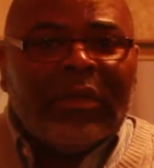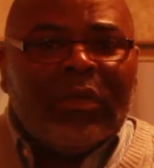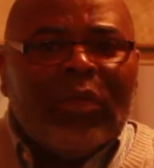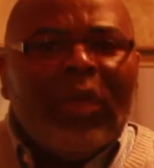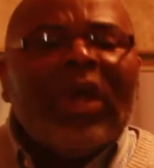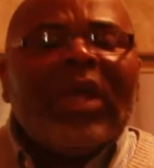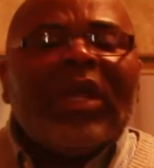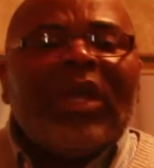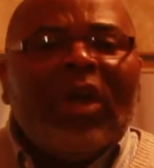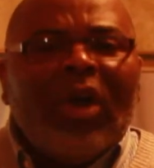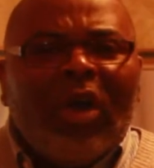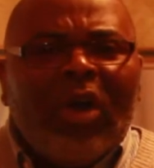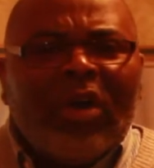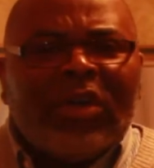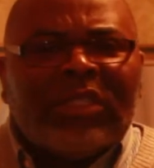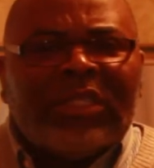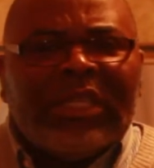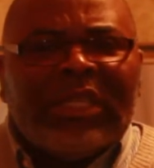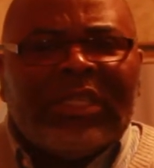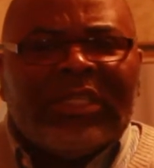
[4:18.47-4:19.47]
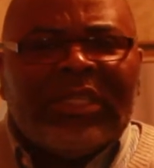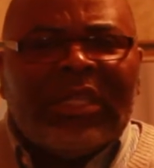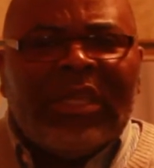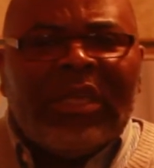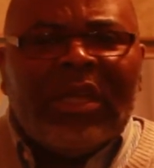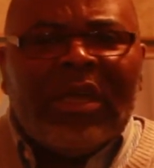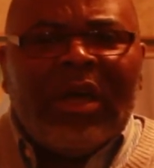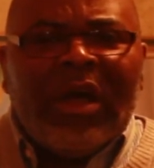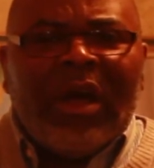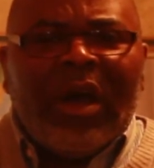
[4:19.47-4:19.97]
What
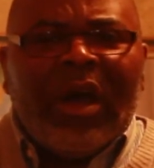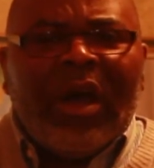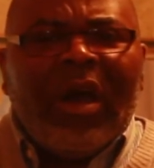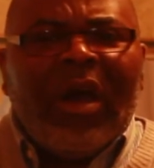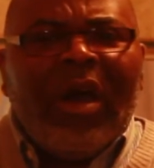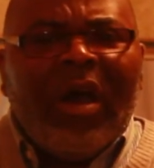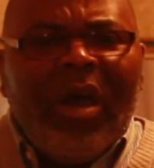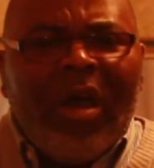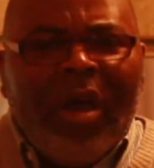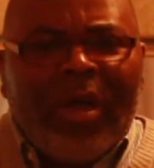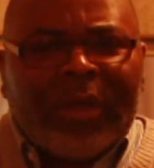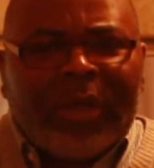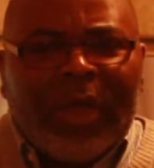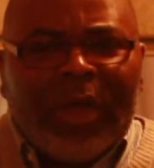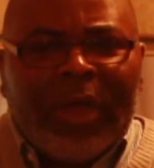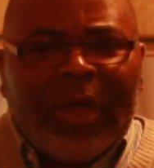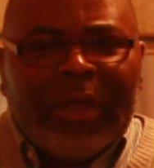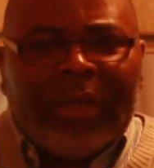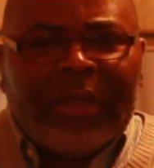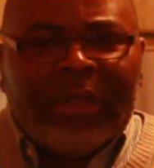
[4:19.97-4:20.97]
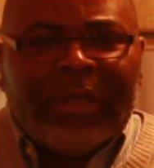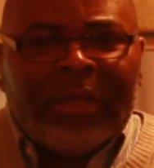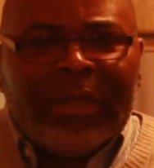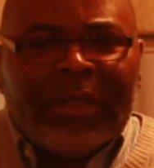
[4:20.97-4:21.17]
causes a hard heart?